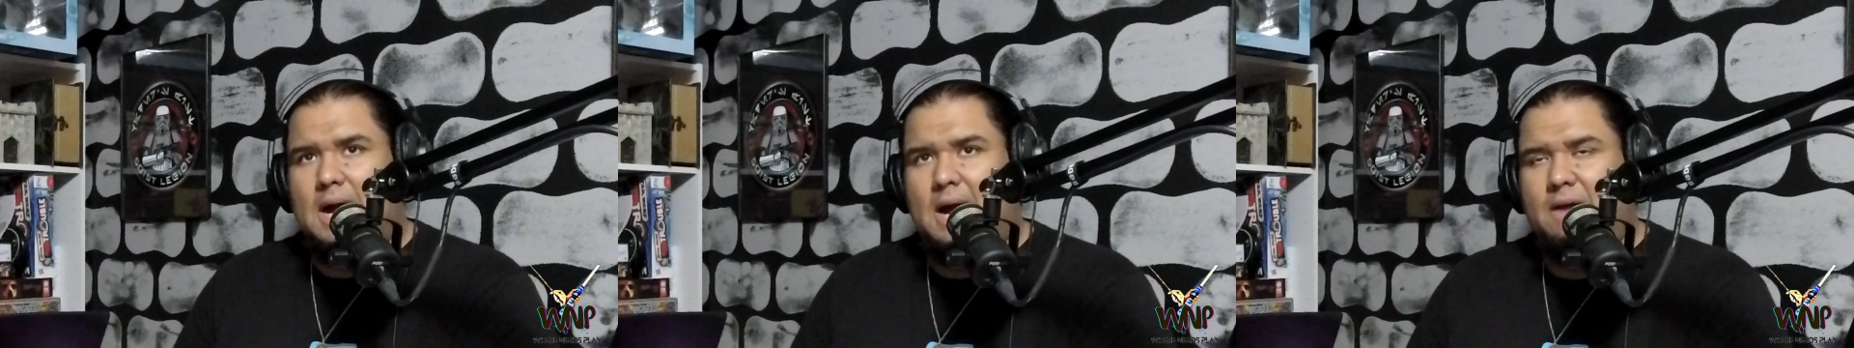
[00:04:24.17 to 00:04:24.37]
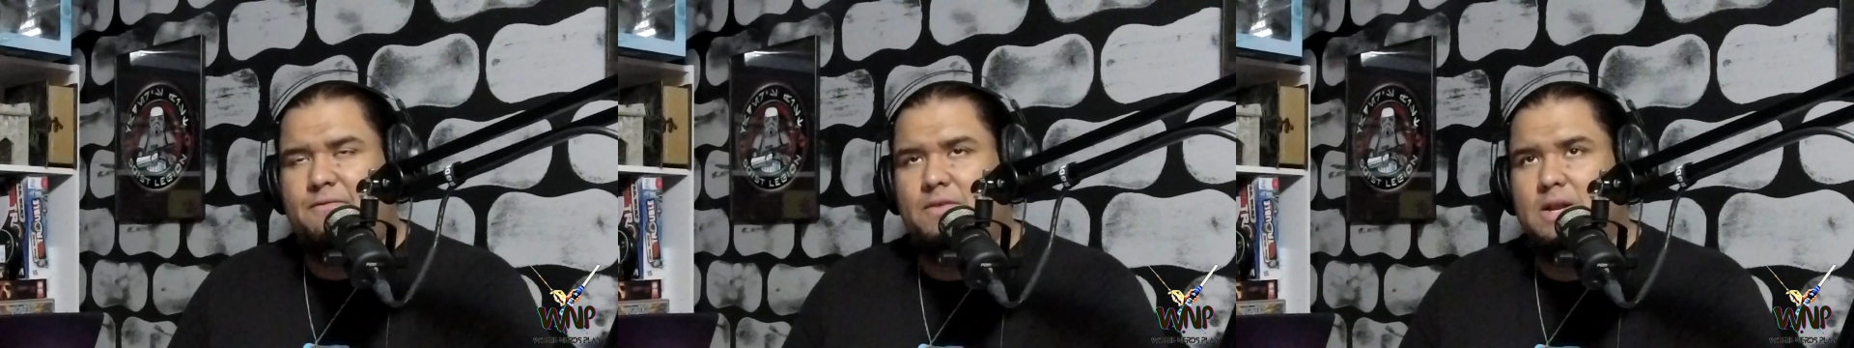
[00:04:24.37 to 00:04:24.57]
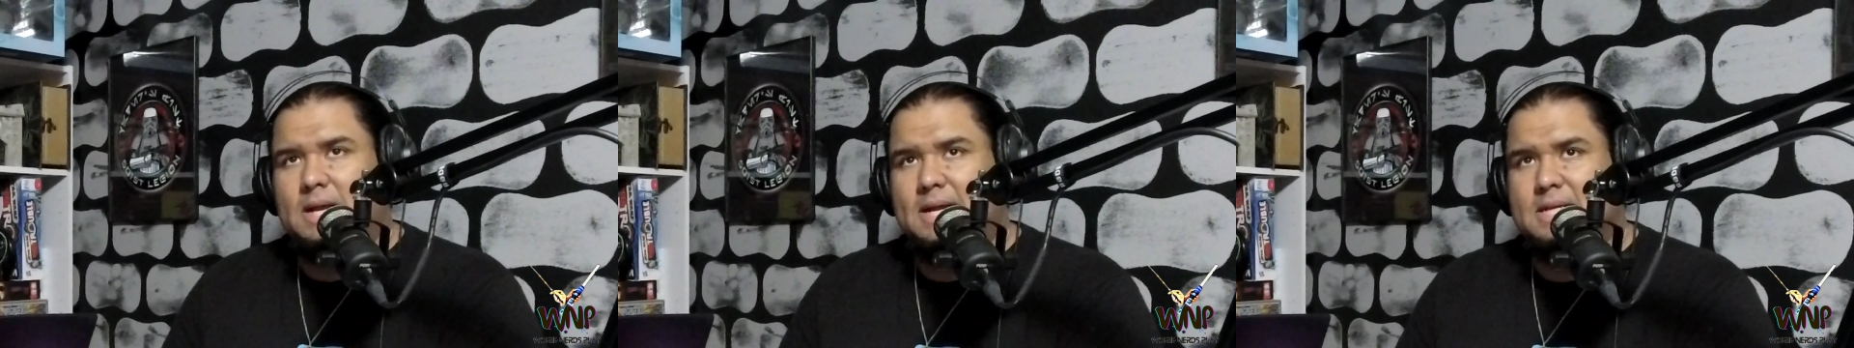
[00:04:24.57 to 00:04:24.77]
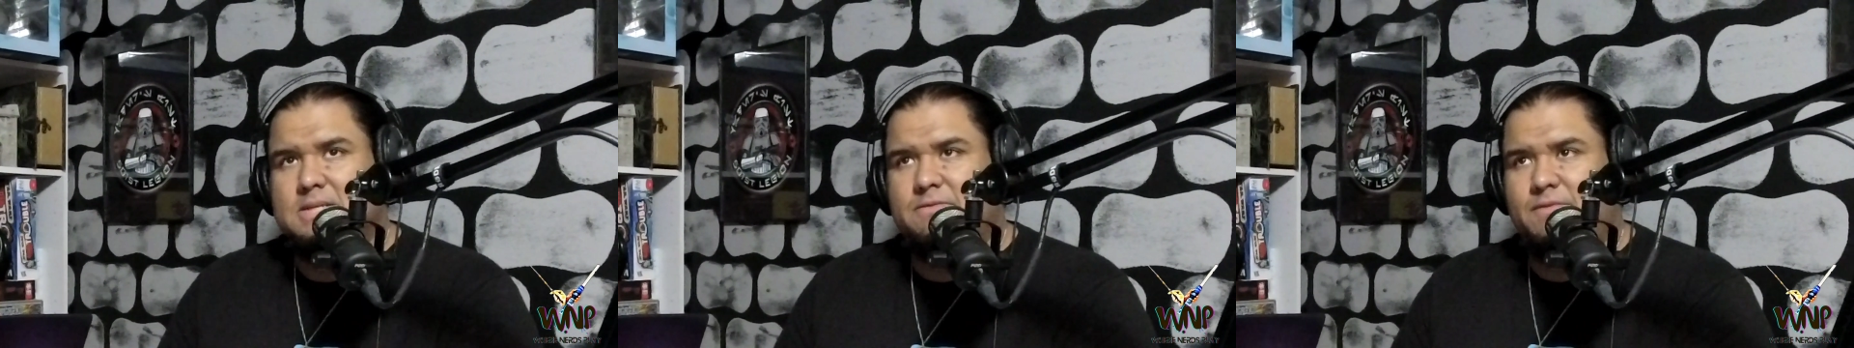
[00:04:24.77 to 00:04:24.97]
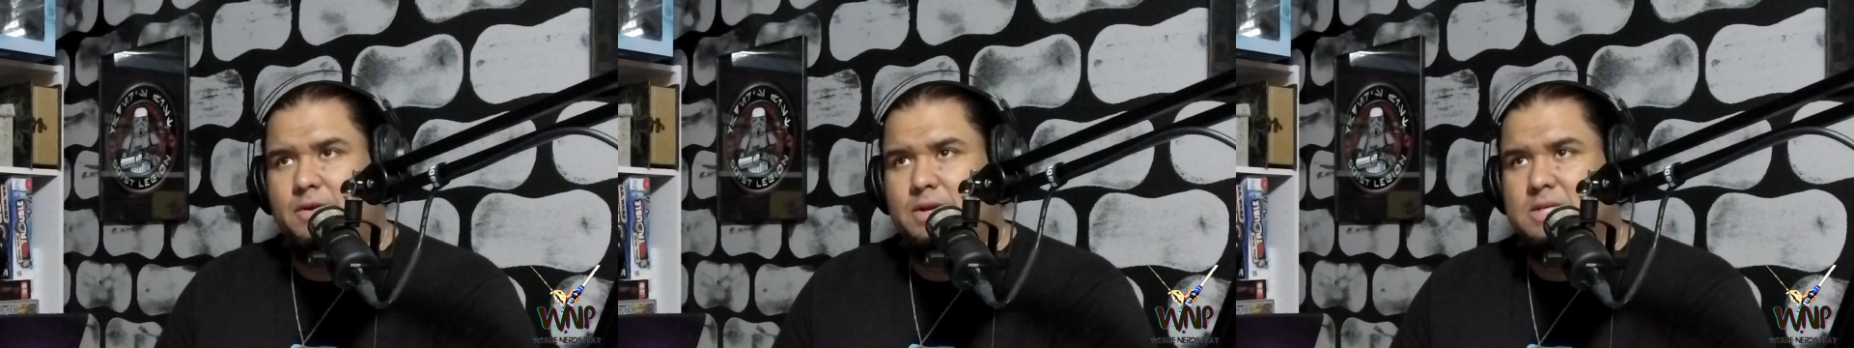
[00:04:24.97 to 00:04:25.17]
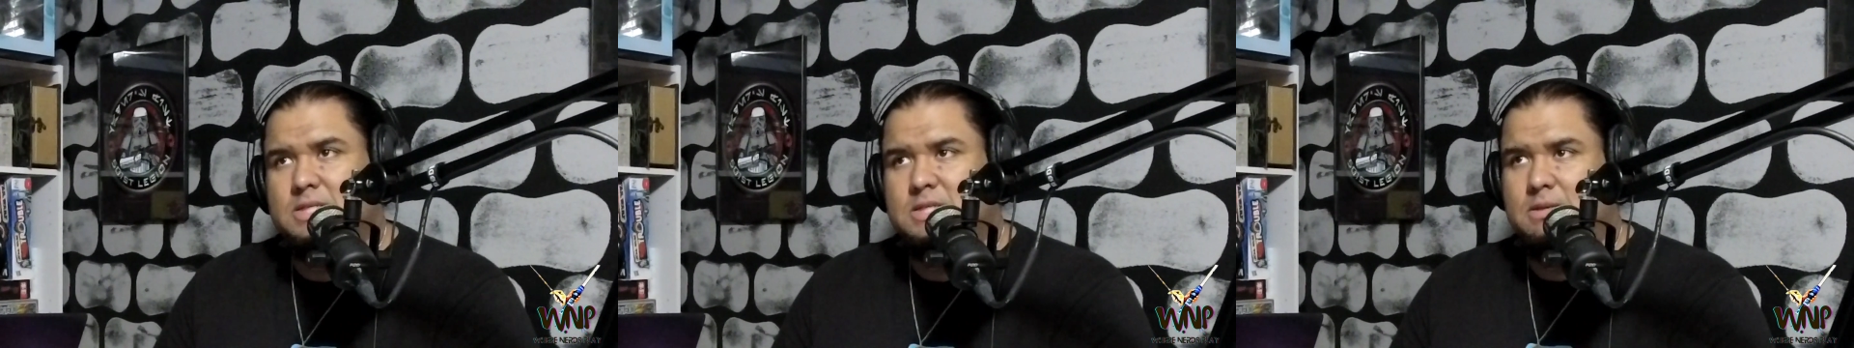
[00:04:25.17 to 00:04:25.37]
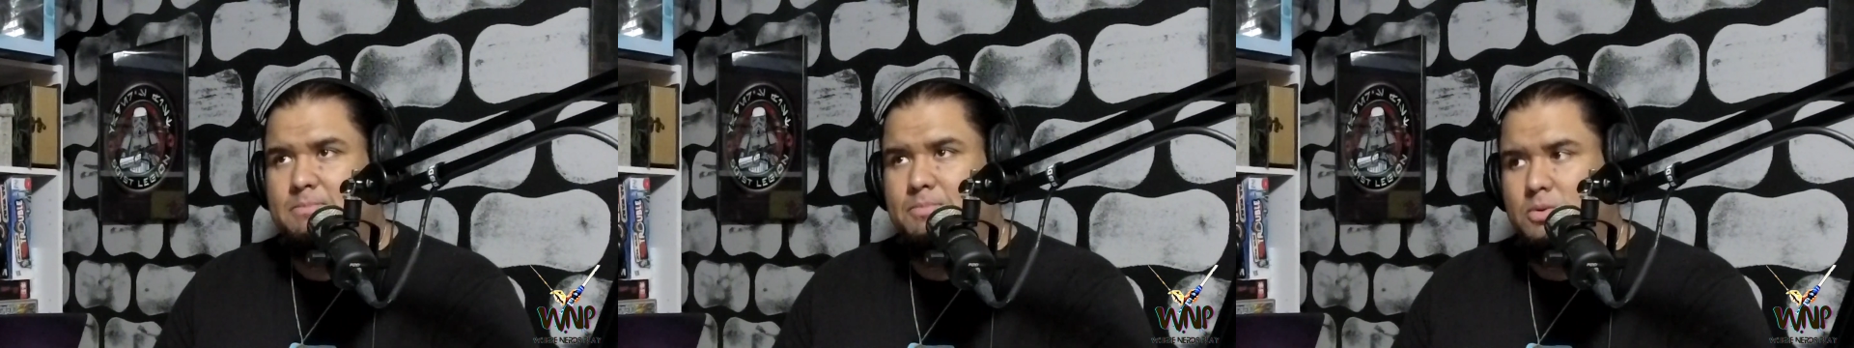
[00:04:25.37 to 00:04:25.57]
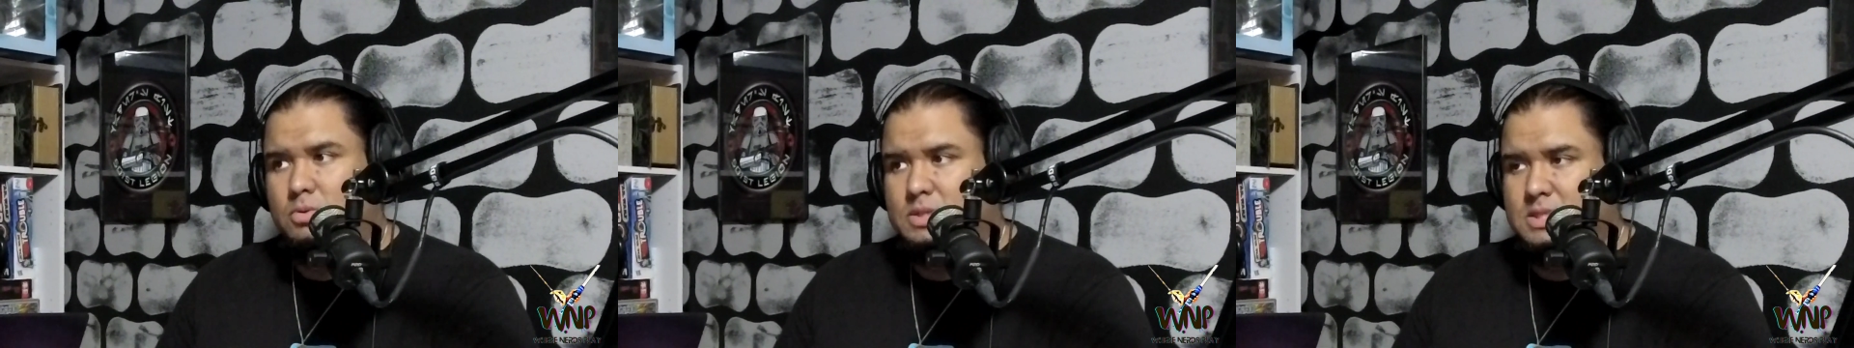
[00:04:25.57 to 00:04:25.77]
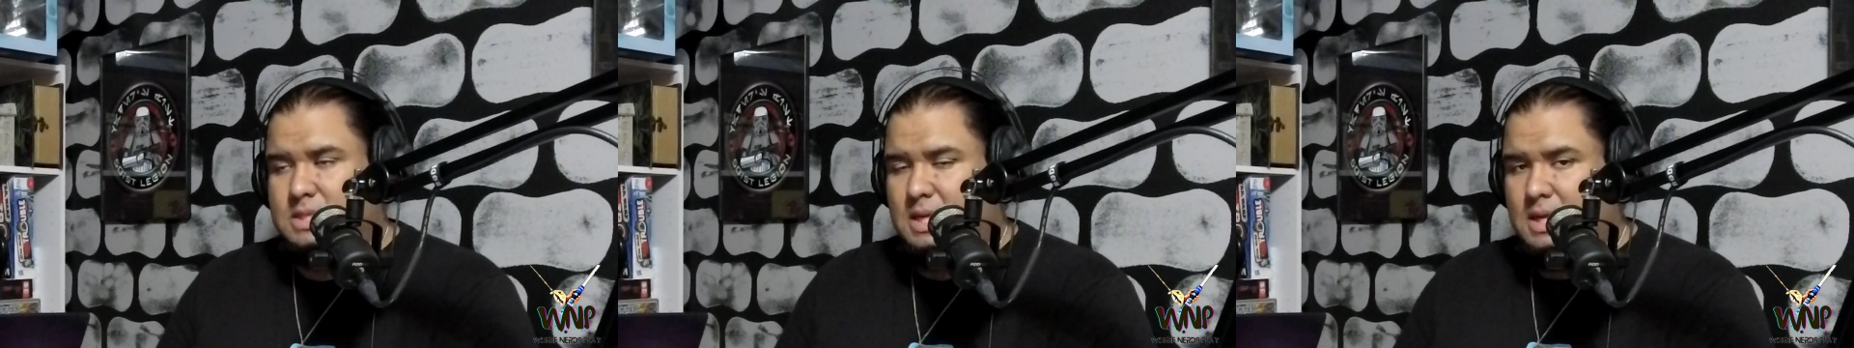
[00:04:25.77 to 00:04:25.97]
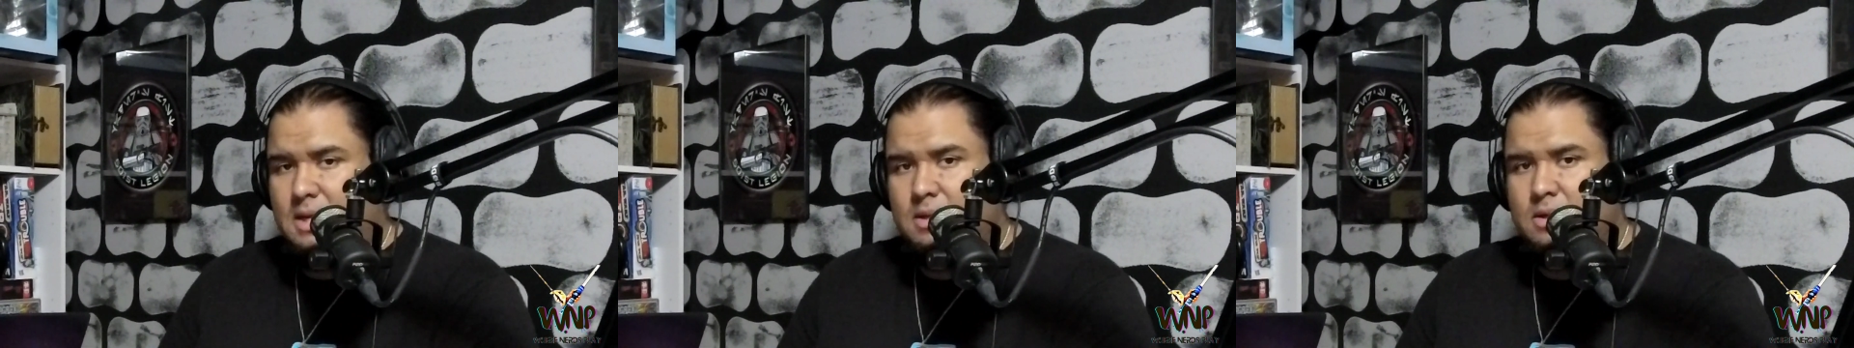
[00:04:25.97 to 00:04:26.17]
feel like it's a very simple
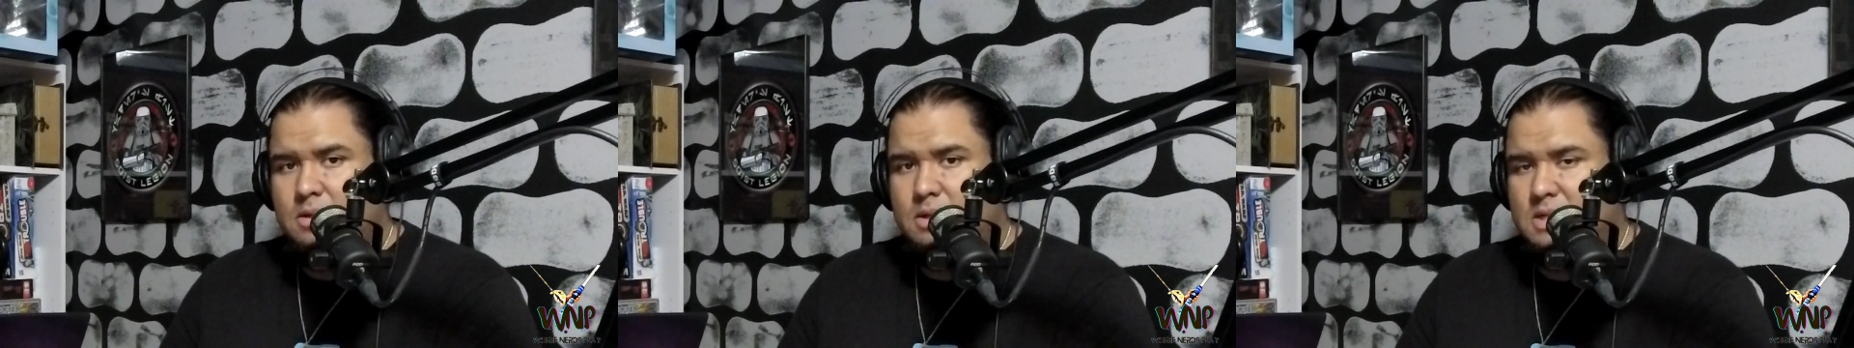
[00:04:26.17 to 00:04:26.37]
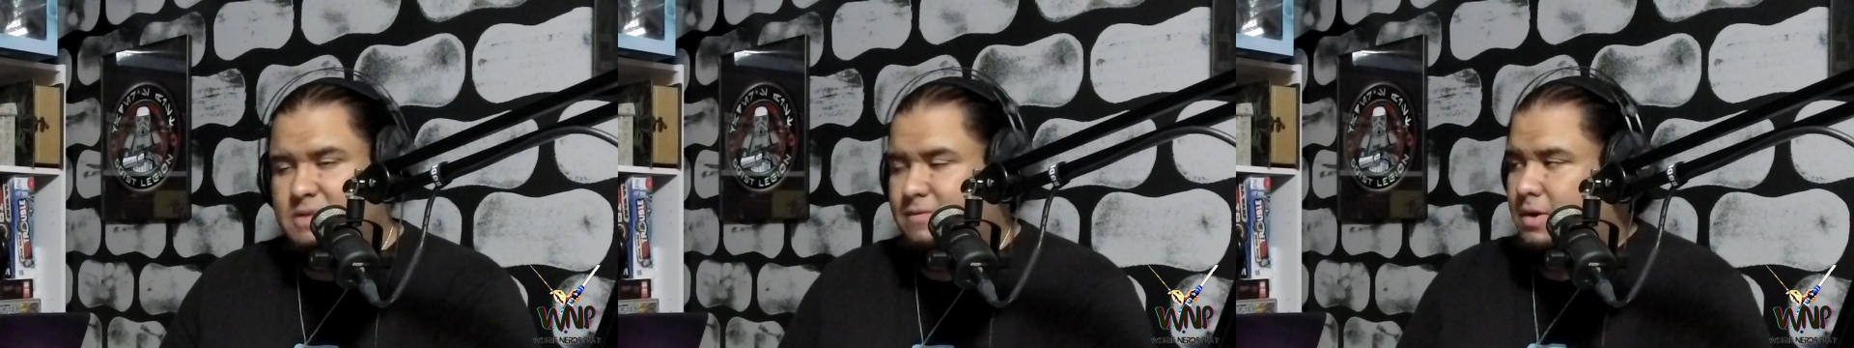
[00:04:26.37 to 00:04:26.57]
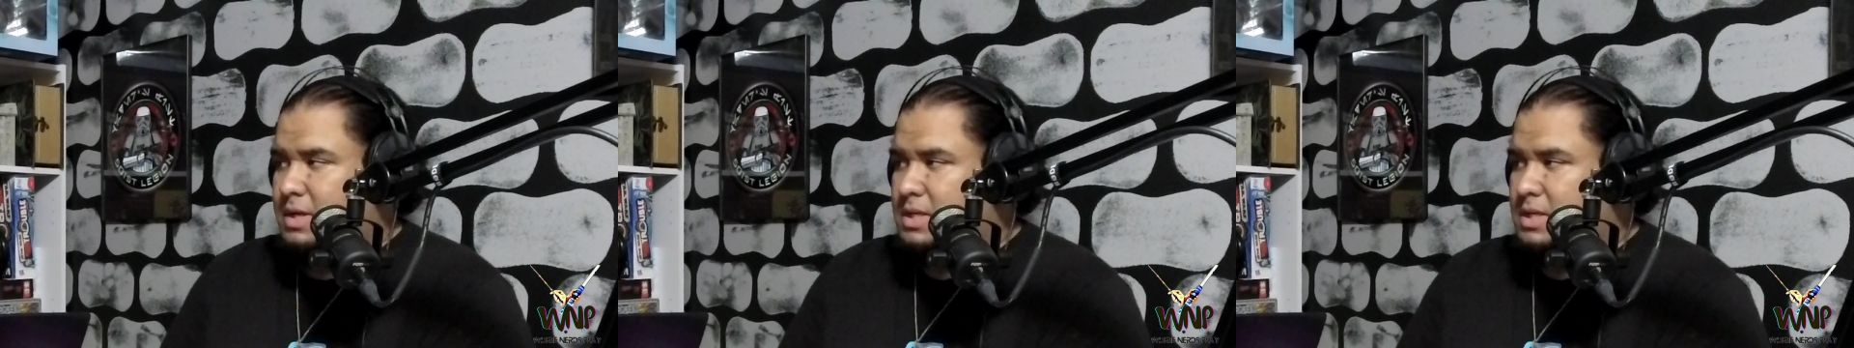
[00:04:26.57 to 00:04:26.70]
scene. It's a very